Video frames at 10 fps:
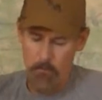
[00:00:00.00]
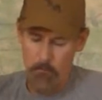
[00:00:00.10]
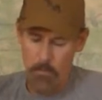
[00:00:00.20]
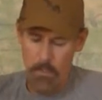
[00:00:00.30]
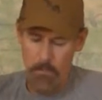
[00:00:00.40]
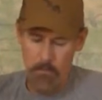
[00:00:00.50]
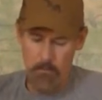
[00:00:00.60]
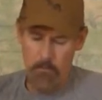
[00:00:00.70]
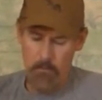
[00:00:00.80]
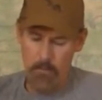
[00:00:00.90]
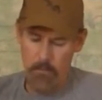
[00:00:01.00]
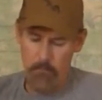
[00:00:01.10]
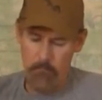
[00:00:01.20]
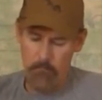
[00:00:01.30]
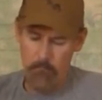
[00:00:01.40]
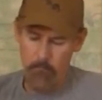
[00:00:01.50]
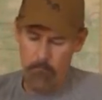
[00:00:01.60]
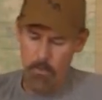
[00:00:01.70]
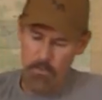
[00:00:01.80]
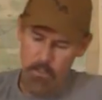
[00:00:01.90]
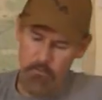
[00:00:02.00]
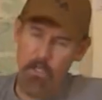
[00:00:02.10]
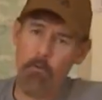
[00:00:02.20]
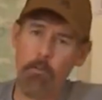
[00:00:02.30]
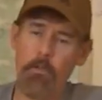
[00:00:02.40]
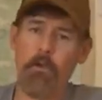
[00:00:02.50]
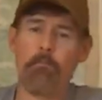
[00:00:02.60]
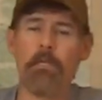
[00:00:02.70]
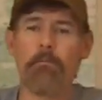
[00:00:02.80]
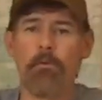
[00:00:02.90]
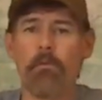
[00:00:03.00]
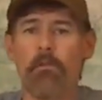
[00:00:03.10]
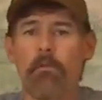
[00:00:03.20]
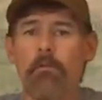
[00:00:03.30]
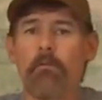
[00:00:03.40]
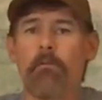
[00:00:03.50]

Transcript: But it does help a lot of people.